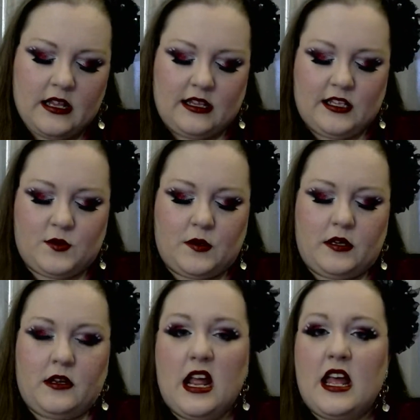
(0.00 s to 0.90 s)
This
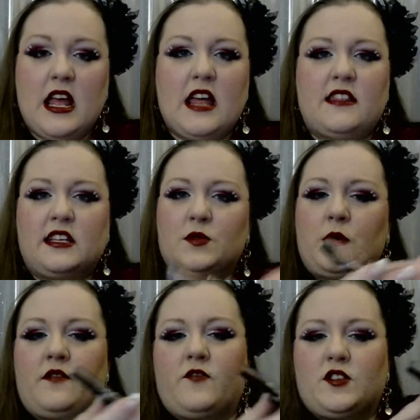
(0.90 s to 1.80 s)
one
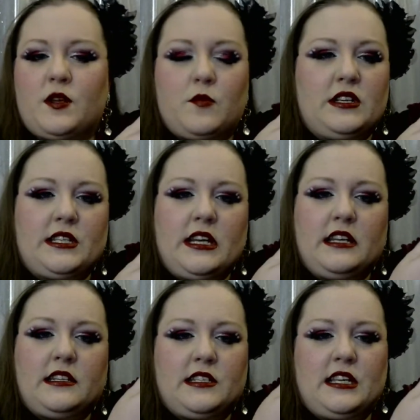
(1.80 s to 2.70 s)
for some reason,
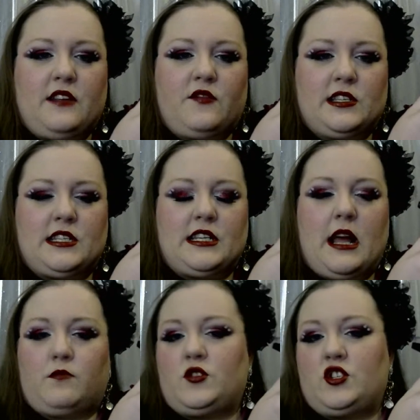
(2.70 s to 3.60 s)
it doesn't even
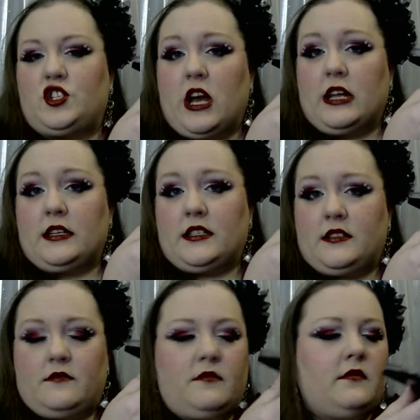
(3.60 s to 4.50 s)
snap shut.
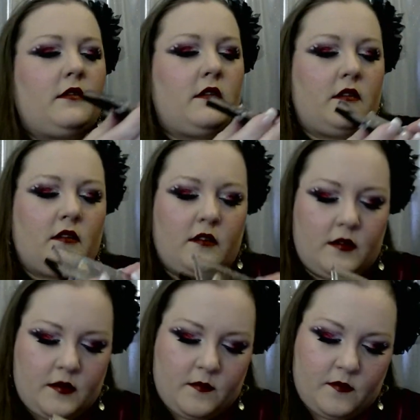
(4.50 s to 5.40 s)

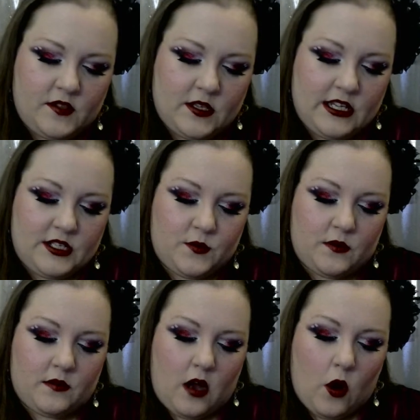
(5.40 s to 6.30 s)
So this,
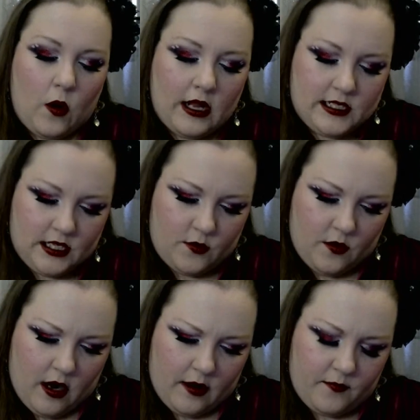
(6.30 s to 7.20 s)
oh, I see
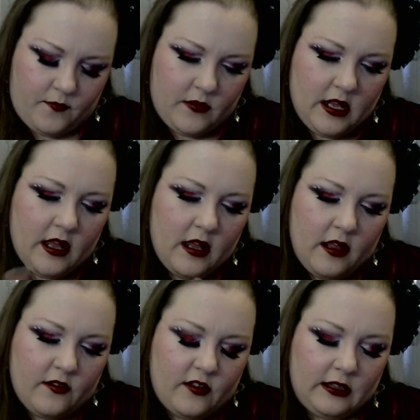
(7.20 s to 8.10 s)
why.
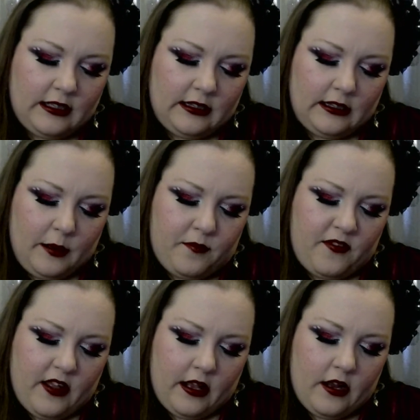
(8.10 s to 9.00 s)
The little lip
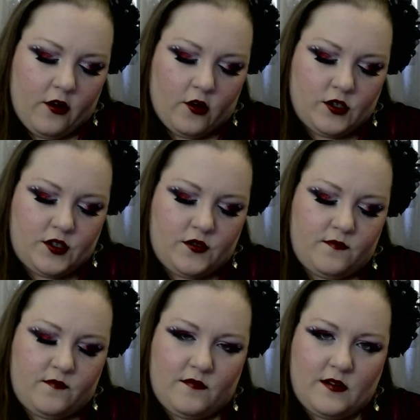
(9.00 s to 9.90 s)
thing here's
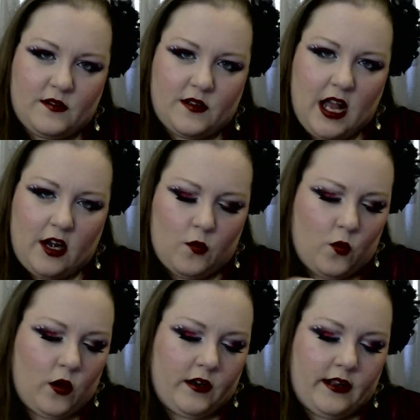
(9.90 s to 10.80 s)
kind of
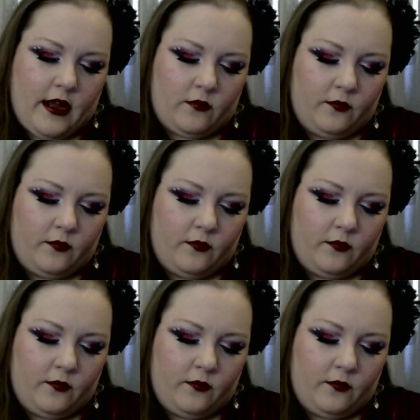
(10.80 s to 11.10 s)
worn down.